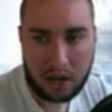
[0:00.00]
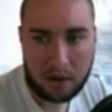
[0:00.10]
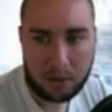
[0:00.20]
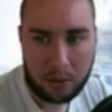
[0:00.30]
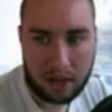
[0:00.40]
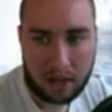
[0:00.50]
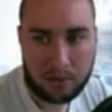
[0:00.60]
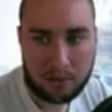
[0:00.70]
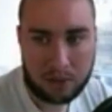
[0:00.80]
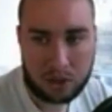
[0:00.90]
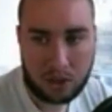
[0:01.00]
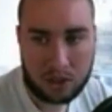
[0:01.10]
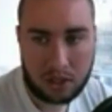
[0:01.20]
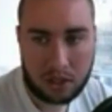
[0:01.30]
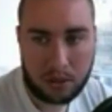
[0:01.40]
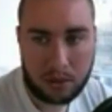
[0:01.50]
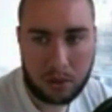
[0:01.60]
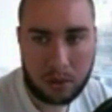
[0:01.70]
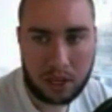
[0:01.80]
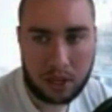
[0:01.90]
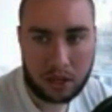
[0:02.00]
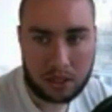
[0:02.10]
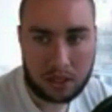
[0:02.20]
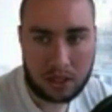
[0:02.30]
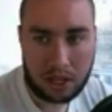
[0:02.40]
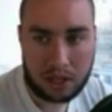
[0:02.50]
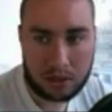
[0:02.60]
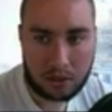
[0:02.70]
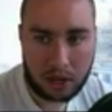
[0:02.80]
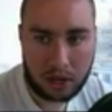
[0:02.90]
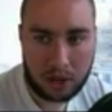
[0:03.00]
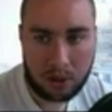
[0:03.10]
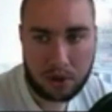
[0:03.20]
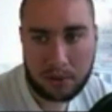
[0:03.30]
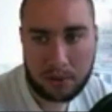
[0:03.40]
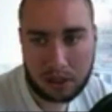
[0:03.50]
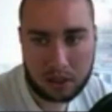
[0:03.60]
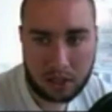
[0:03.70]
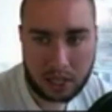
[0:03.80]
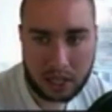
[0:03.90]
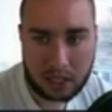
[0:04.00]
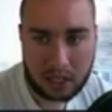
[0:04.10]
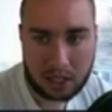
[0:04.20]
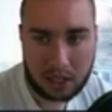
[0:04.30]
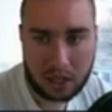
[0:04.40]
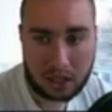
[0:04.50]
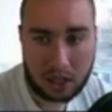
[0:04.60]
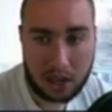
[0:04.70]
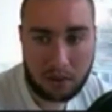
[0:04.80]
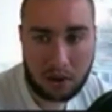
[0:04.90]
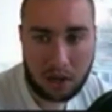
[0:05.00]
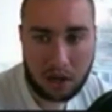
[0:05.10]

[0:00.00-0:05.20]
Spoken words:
But for short term, we can look to sell this market pretty much until it gets into this level.